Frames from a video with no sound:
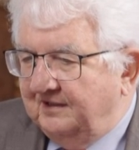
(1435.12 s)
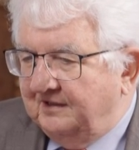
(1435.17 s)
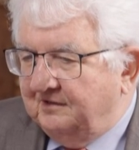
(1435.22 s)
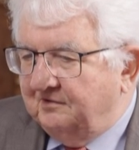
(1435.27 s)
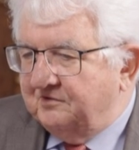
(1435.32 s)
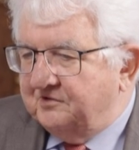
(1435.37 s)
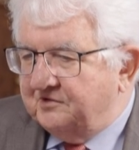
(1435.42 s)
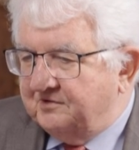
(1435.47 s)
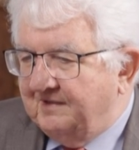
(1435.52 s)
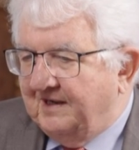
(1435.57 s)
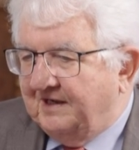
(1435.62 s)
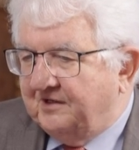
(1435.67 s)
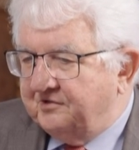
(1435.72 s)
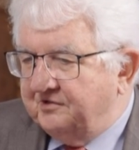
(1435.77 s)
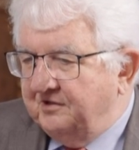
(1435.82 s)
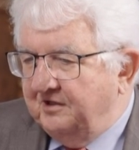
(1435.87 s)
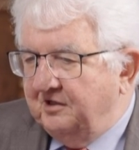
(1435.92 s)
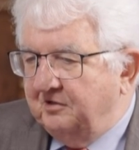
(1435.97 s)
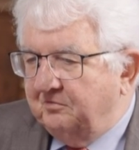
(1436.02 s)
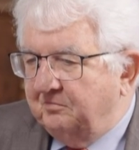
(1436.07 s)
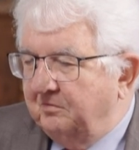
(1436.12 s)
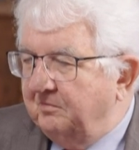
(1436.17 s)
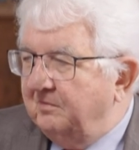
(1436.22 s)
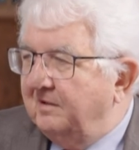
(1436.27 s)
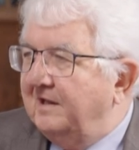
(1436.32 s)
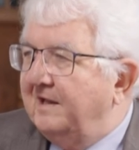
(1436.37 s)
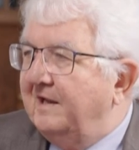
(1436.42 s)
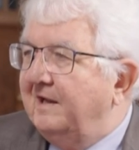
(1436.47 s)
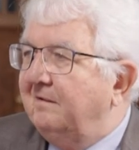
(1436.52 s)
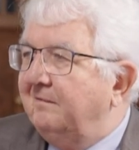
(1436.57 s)
construction in the
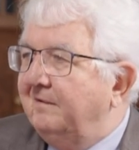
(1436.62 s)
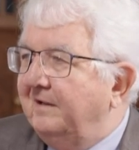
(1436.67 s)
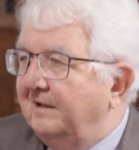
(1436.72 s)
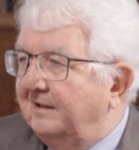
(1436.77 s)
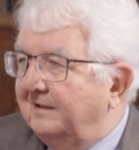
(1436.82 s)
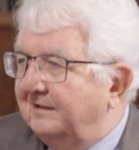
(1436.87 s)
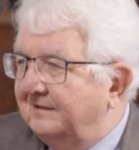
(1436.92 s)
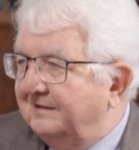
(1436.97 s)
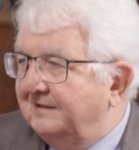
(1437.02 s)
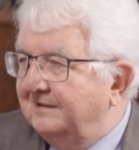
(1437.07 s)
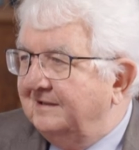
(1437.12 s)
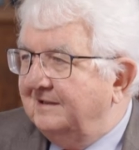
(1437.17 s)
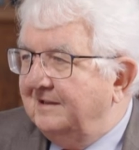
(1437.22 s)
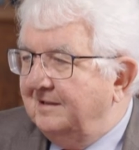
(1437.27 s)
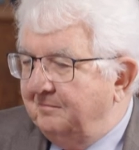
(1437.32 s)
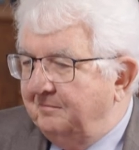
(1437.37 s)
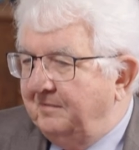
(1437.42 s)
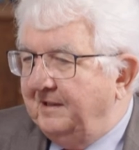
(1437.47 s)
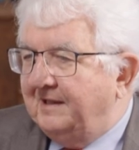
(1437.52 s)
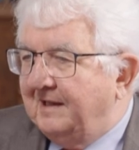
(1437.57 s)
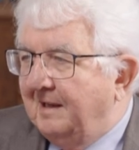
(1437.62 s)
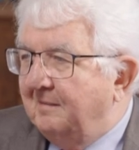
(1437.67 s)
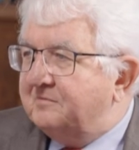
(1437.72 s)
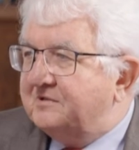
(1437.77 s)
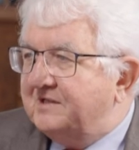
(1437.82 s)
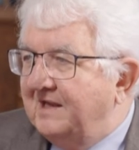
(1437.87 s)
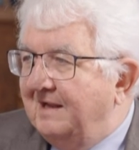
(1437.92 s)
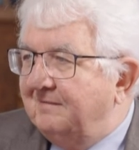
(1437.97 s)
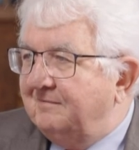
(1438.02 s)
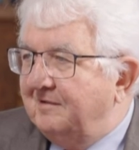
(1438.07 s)
rural area
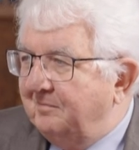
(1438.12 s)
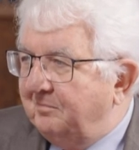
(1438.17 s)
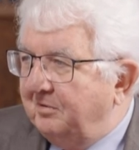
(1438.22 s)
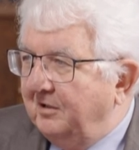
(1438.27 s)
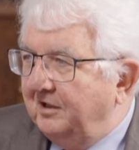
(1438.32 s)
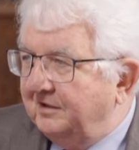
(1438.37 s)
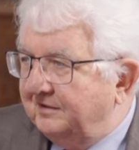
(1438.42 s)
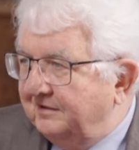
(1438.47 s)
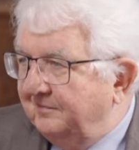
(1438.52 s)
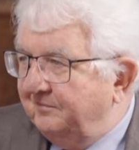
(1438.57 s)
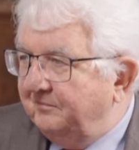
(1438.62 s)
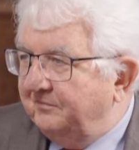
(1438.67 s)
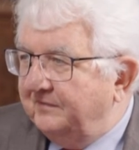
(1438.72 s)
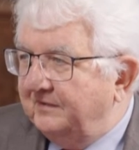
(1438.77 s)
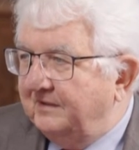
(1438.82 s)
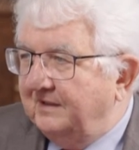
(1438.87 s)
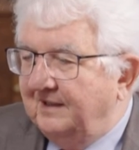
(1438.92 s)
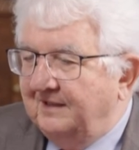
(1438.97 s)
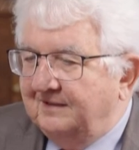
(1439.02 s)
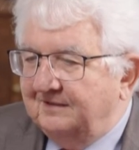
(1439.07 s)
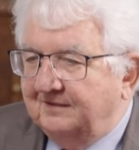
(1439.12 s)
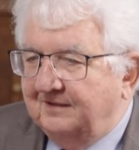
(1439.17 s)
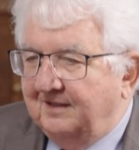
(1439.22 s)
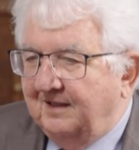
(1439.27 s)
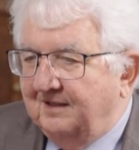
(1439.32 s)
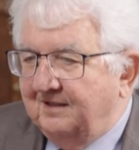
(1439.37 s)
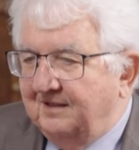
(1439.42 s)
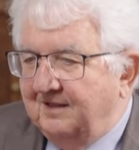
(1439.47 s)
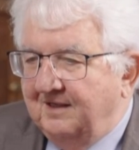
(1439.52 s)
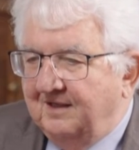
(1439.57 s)
becomes a heavy burden,
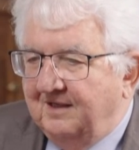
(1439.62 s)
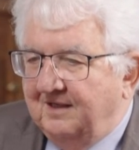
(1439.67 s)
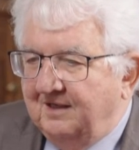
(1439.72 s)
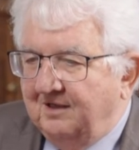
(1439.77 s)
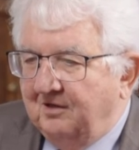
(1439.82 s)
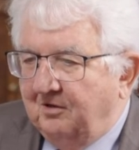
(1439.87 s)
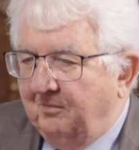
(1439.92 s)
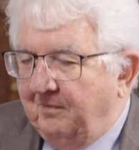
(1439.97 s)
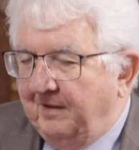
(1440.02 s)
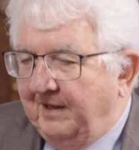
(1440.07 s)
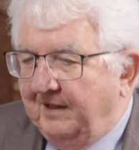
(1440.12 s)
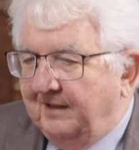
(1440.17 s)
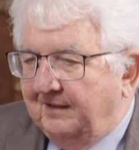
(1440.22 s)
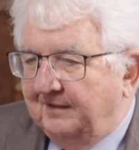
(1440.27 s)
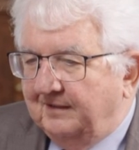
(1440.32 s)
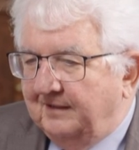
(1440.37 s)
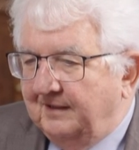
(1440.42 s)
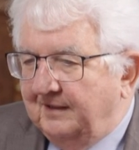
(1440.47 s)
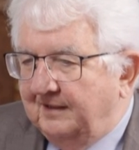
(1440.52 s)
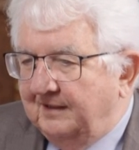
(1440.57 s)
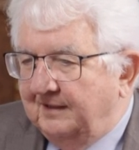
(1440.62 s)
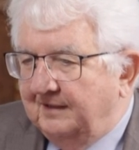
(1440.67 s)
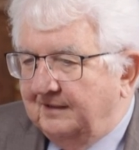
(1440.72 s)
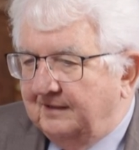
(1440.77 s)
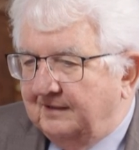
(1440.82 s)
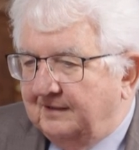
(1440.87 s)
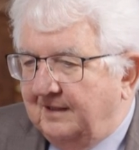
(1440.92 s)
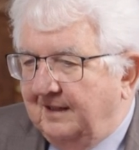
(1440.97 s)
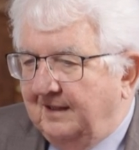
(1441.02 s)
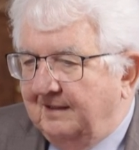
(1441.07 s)
and
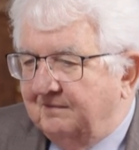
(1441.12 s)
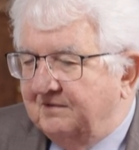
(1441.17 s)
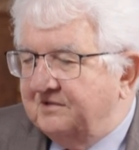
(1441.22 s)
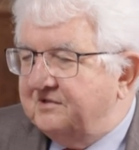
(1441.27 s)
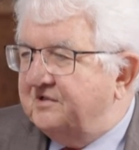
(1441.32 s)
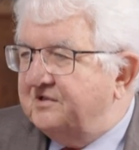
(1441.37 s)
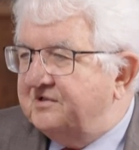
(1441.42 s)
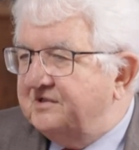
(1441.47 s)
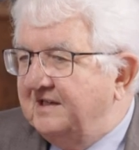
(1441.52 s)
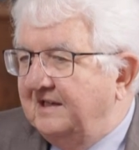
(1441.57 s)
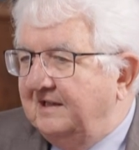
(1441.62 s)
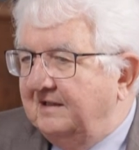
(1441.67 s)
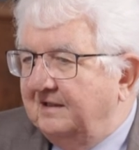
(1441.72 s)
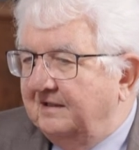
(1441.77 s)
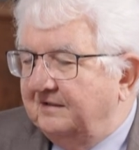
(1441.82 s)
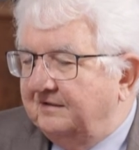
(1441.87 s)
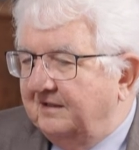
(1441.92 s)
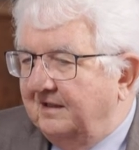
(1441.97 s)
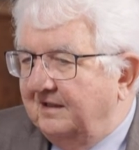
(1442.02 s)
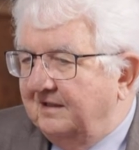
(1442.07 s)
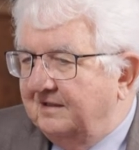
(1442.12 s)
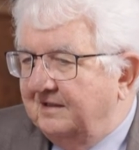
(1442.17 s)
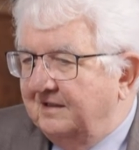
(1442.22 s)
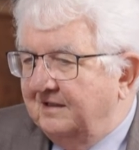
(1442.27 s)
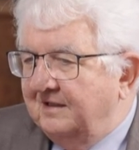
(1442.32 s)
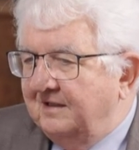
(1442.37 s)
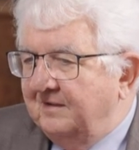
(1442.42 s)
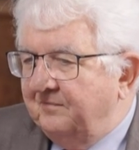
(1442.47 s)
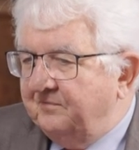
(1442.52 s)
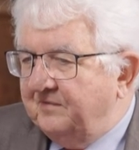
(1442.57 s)
where clearance is needed.
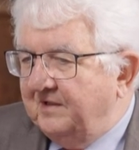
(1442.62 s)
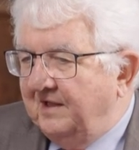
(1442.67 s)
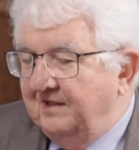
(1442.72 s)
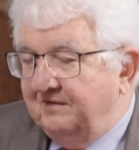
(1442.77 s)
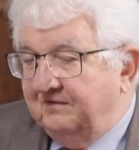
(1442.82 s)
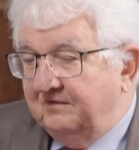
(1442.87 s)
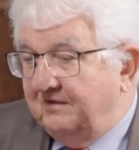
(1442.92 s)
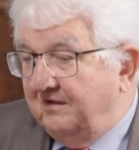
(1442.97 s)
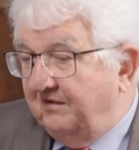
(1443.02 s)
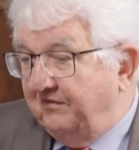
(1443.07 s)
And